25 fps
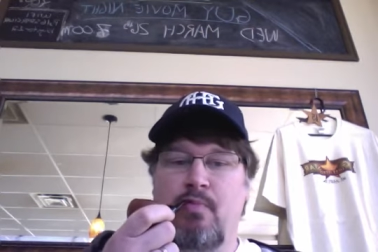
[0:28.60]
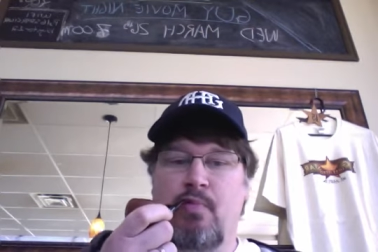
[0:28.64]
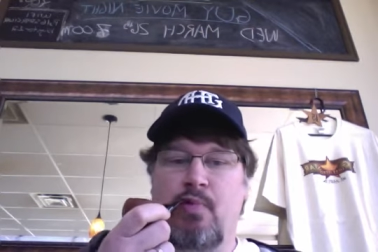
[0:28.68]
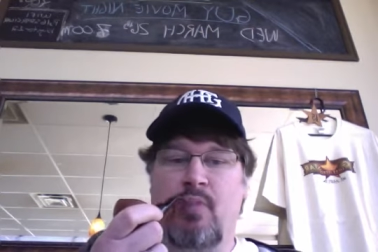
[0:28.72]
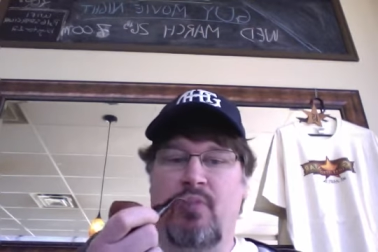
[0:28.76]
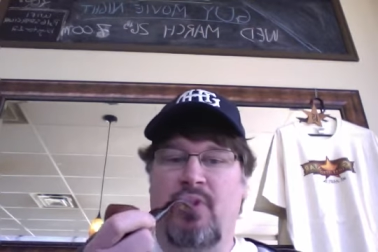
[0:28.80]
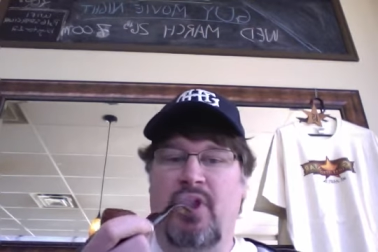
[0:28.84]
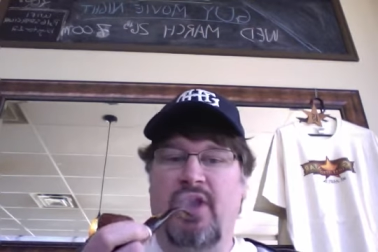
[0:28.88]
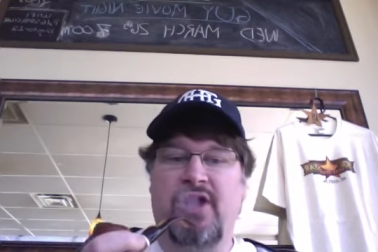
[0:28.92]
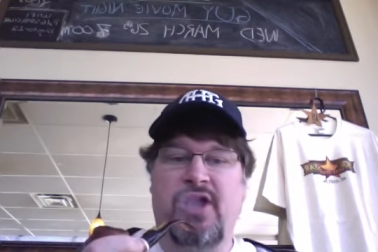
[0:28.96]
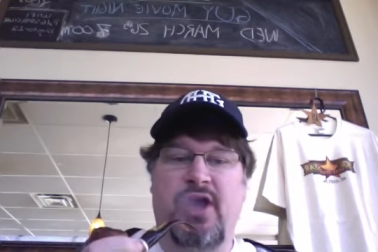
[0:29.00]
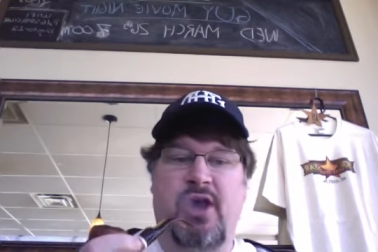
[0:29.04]

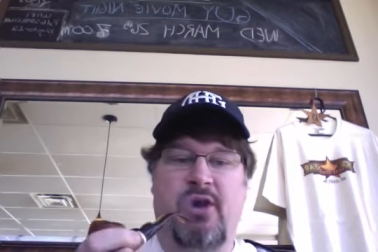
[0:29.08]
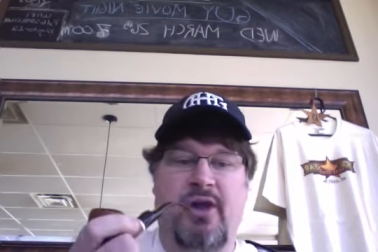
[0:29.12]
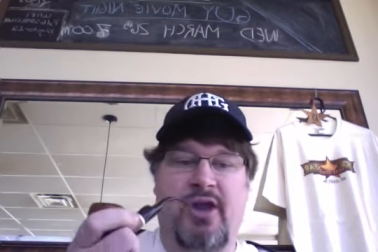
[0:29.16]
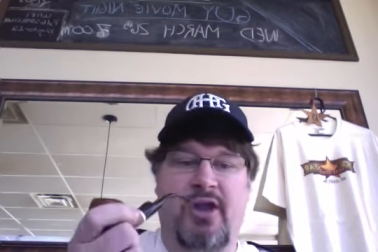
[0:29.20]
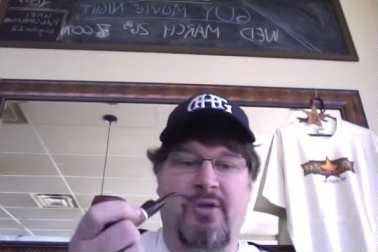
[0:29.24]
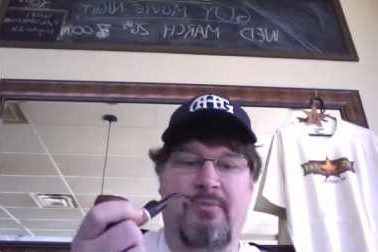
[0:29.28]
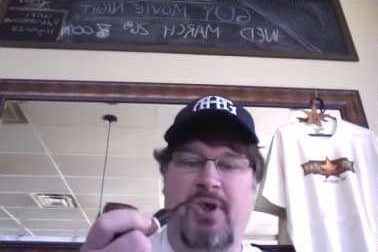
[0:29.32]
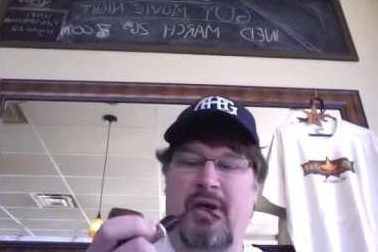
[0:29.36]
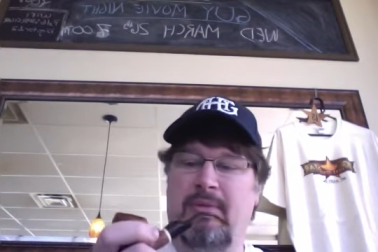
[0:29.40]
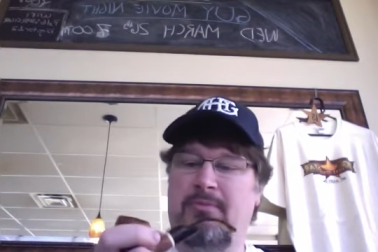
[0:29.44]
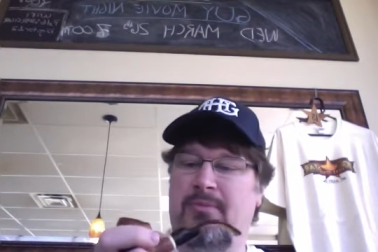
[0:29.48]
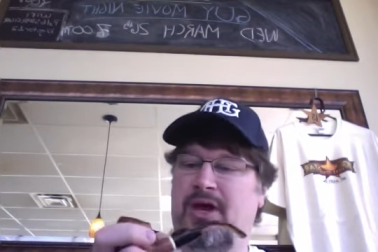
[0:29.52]
Right now out
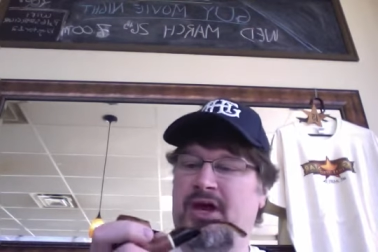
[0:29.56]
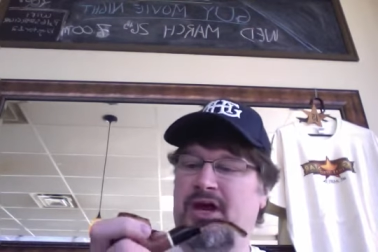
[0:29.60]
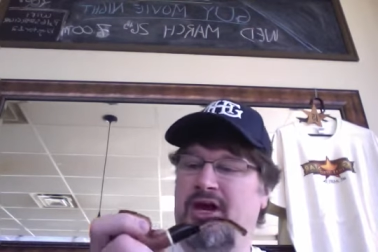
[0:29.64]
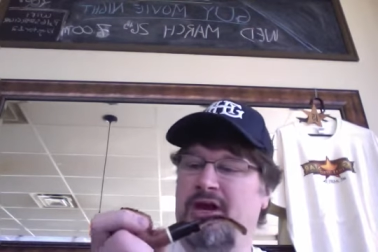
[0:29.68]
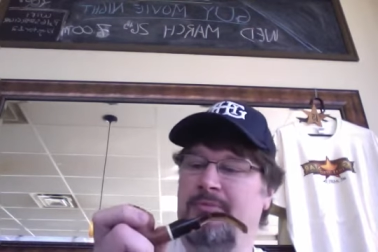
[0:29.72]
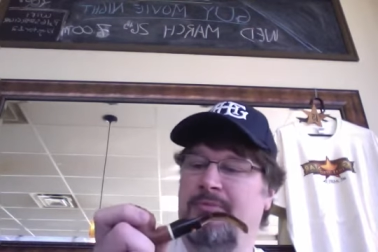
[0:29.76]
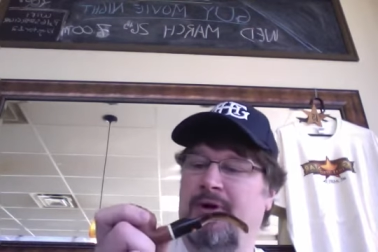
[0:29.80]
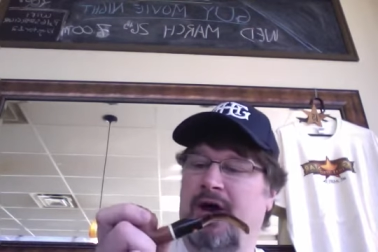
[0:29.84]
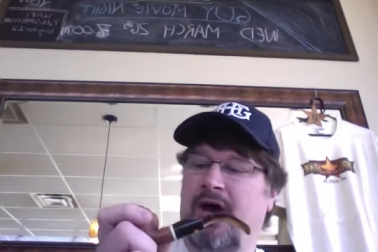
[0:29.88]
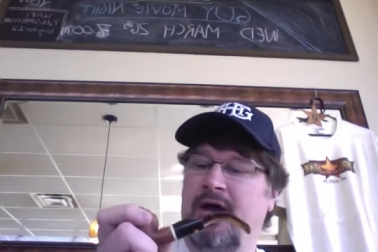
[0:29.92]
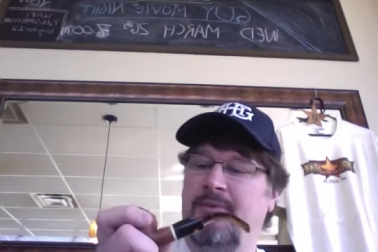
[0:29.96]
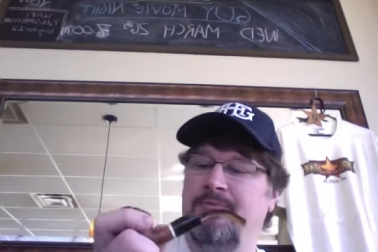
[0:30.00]
of my Mandy
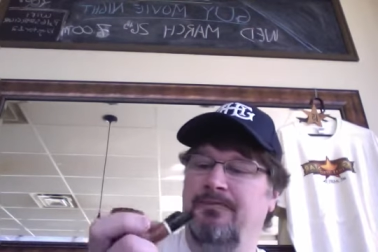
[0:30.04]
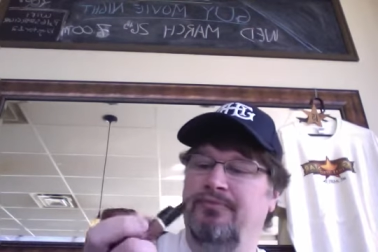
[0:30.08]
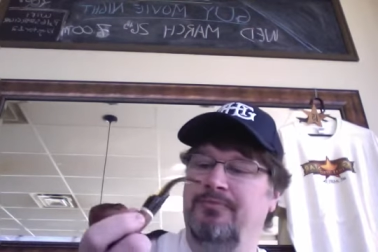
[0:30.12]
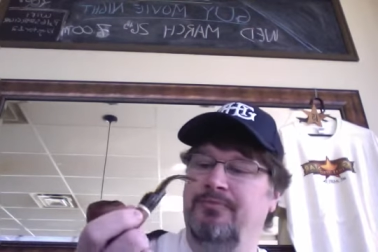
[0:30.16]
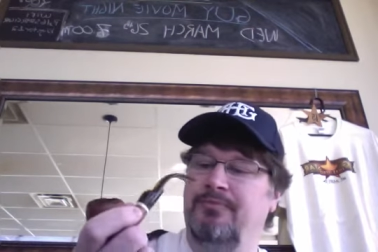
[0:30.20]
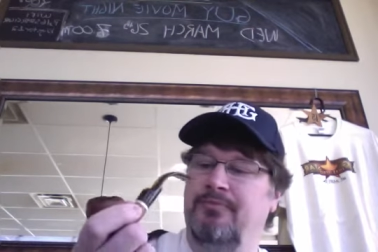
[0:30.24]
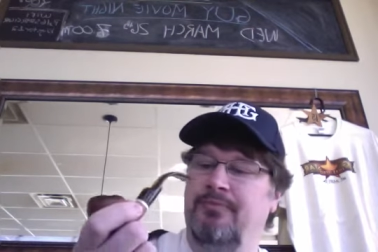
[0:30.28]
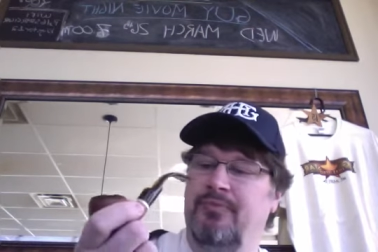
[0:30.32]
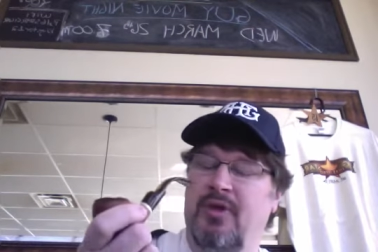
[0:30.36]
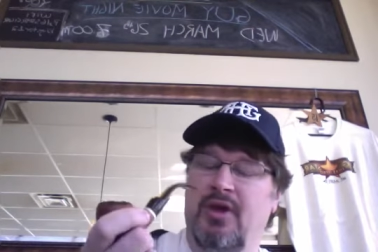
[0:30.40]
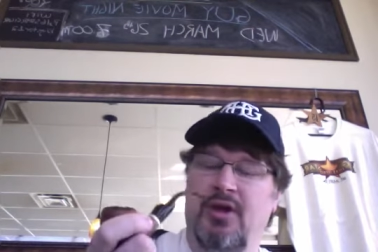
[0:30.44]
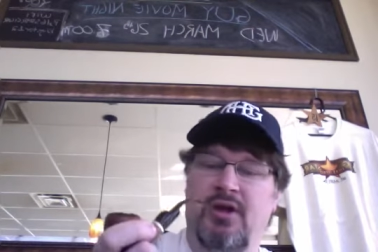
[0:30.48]
pipe
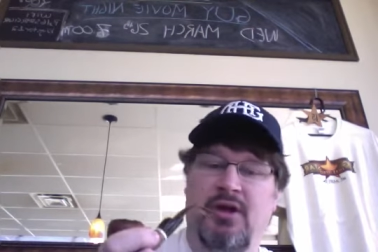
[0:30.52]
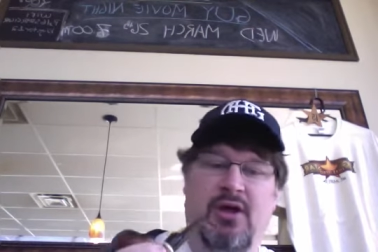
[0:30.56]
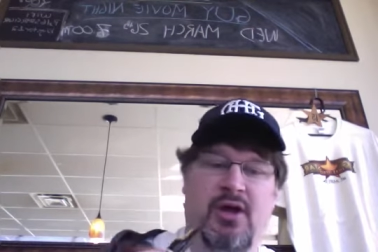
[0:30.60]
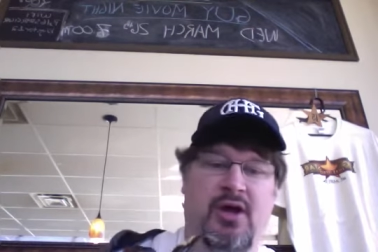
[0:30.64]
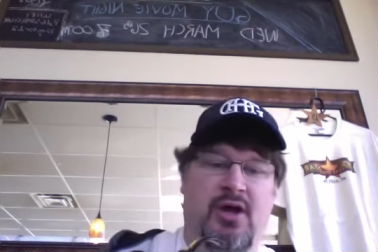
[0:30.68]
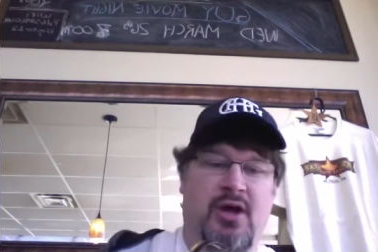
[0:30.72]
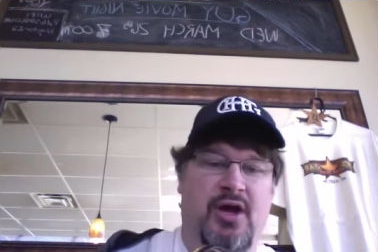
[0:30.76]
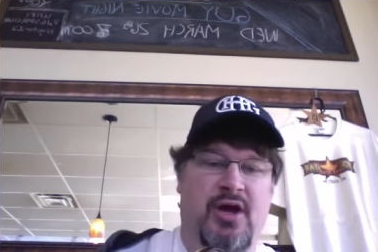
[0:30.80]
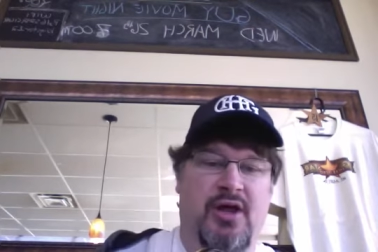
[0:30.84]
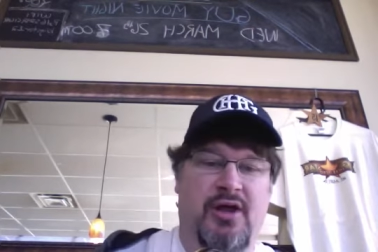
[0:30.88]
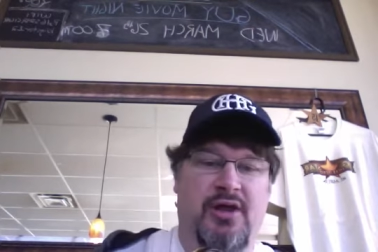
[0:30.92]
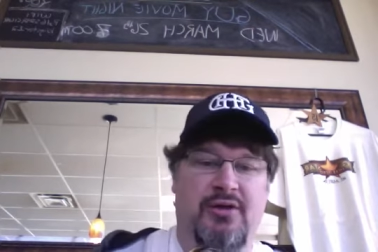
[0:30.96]

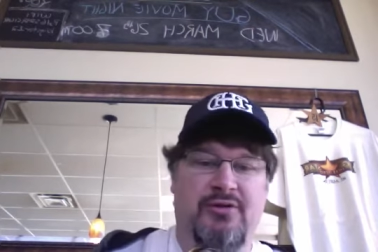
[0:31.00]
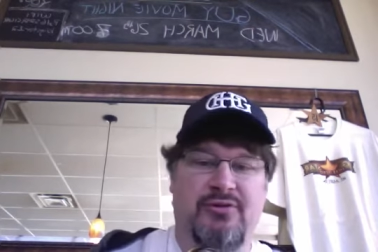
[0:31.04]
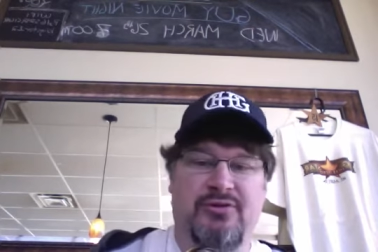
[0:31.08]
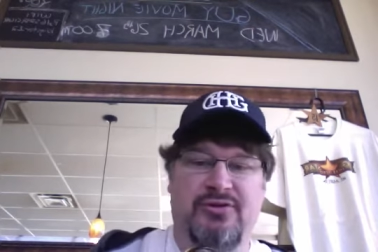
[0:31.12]
it uh,